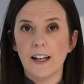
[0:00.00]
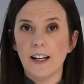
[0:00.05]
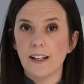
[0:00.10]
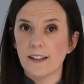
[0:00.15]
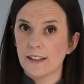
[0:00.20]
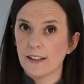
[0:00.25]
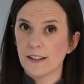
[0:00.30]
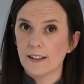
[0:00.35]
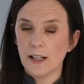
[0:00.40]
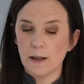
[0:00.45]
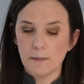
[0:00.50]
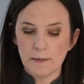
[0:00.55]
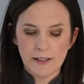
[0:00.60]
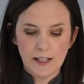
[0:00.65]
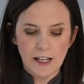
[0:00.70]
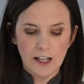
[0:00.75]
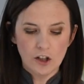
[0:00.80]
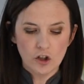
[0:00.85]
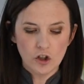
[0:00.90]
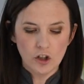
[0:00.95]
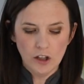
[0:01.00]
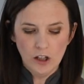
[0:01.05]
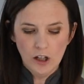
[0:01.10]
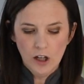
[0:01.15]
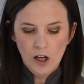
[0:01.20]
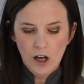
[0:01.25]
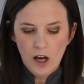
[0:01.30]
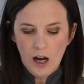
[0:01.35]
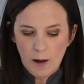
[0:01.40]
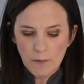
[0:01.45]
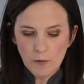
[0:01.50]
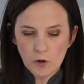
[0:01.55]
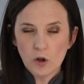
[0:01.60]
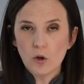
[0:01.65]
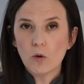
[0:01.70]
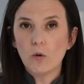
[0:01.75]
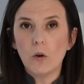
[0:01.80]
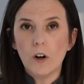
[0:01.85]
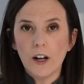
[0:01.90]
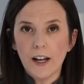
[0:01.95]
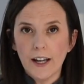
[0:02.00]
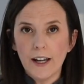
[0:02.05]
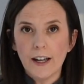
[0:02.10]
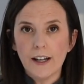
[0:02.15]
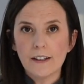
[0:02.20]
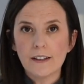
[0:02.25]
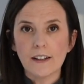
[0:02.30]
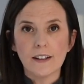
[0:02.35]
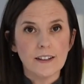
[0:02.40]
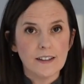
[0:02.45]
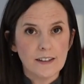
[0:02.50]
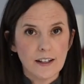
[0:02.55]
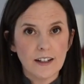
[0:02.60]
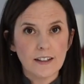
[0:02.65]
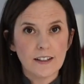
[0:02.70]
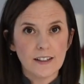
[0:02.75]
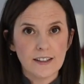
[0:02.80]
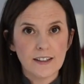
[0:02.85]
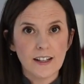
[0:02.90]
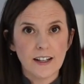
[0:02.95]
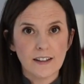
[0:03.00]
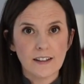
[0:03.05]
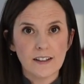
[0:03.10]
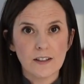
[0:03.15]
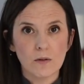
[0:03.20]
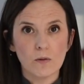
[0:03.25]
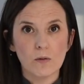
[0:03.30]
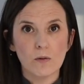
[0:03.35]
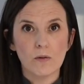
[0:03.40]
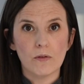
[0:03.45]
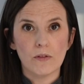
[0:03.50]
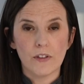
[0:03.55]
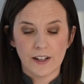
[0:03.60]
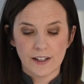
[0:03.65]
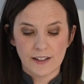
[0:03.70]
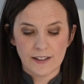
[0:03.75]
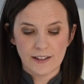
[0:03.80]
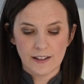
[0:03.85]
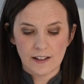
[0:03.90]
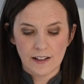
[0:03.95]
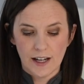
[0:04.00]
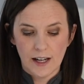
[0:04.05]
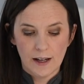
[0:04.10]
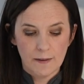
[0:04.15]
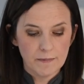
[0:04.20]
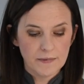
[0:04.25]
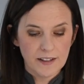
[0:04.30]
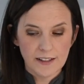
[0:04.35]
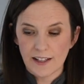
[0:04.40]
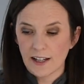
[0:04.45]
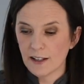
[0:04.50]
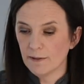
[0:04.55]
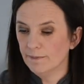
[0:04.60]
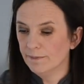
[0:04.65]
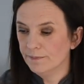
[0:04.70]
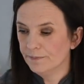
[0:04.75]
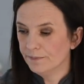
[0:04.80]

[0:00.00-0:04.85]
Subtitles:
hints and tips section, I'm going to go ahead and start to stencil this design.